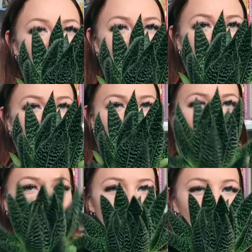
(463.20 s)
And it has
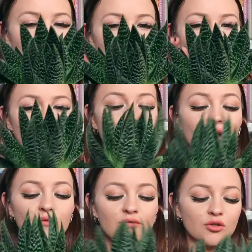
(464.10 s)
like these in.
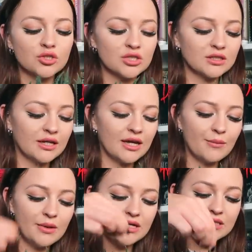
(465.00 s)
Unfortunately, a
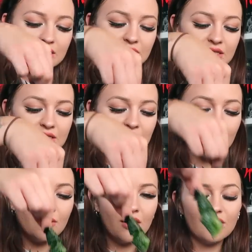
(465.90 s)
piece did
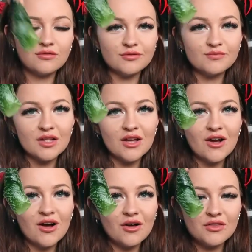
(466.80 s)
snap off
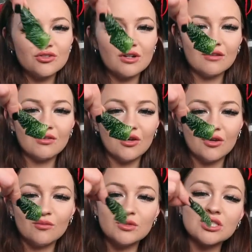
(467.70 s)
on the drive
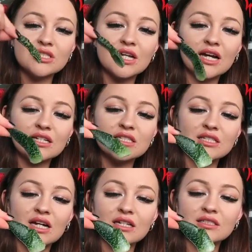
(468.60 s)
home, which is kind of
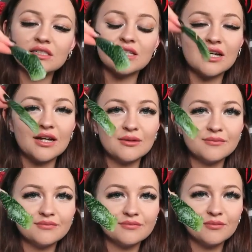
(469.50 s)
sad.
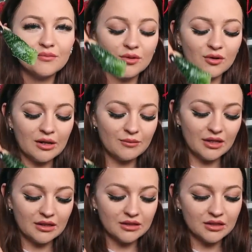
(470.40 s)
But I
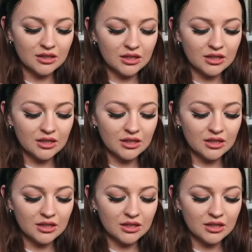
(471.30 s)
mean,